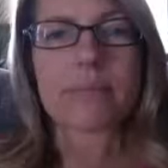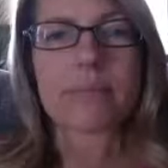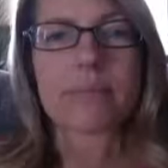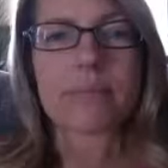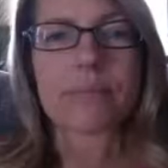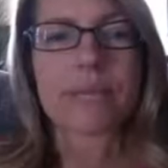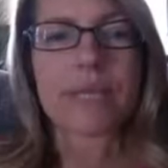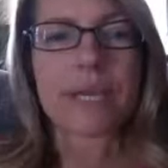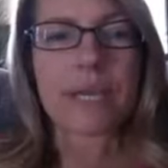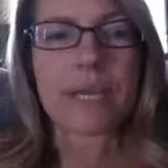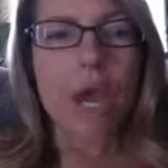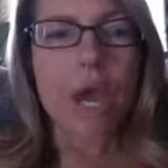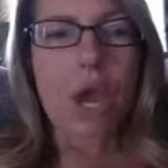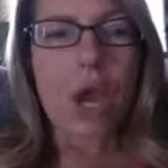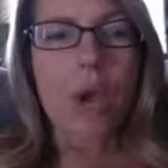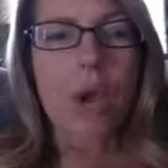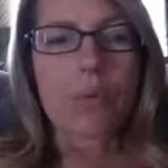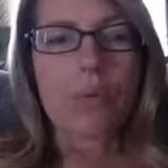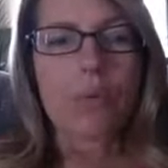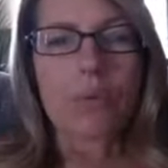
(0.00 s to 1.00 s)
3,
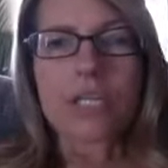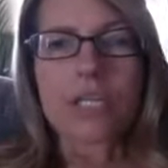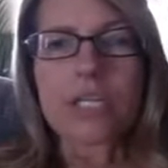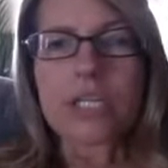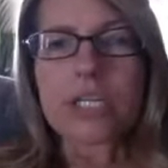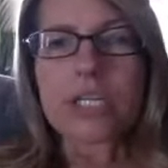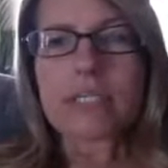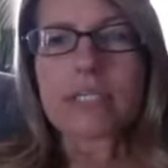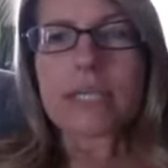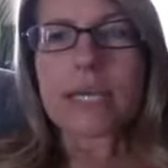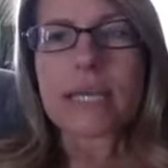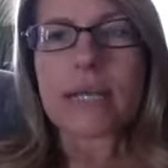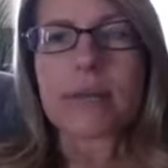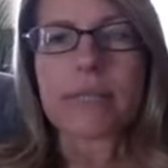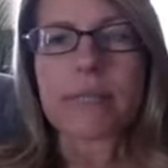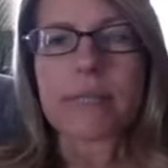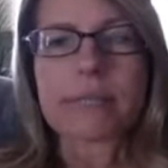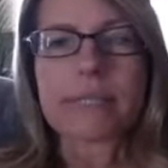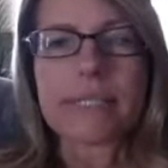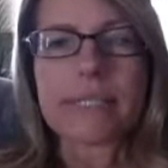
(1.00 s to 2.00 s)
which is a
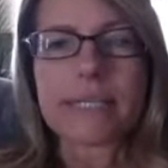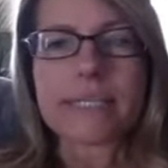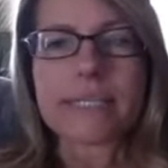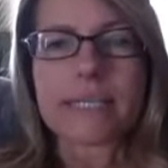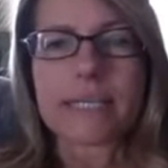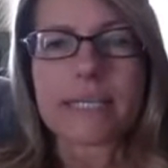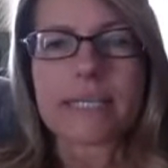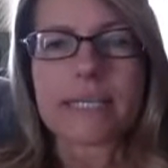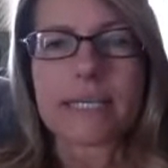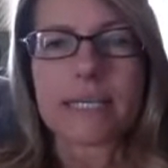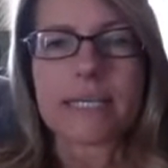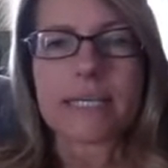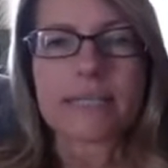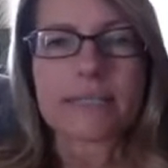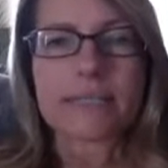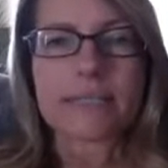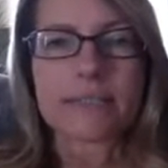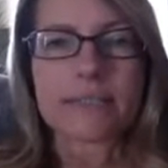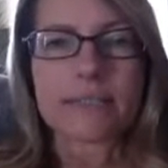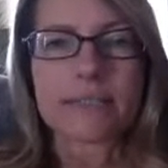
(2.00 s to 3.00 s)
complete
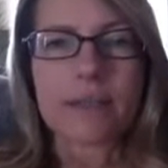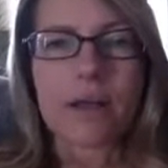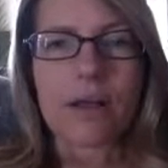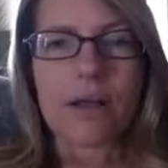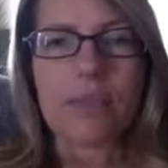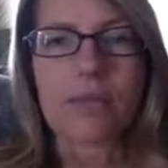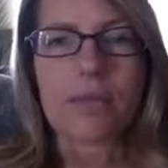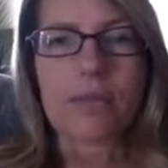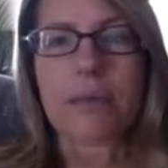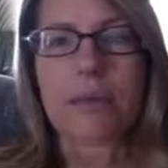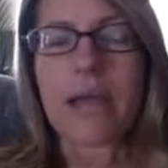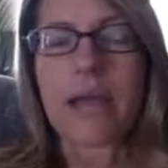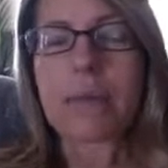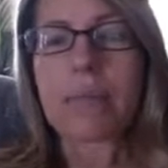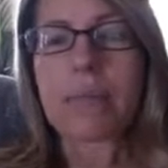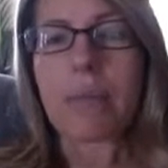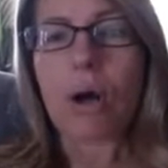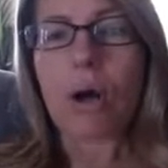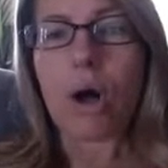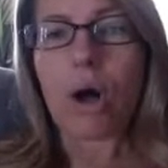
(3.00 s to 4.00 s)
sentence. The
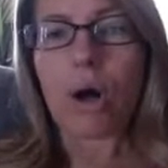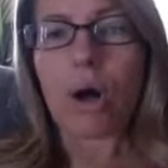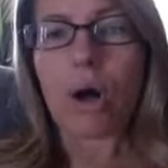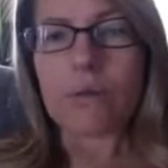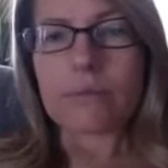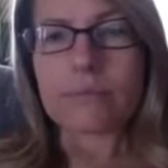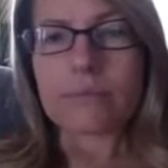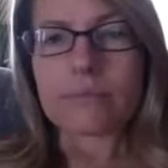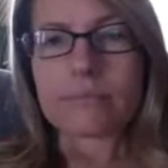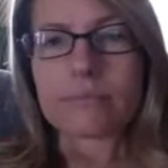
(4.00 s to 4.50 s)
red ball.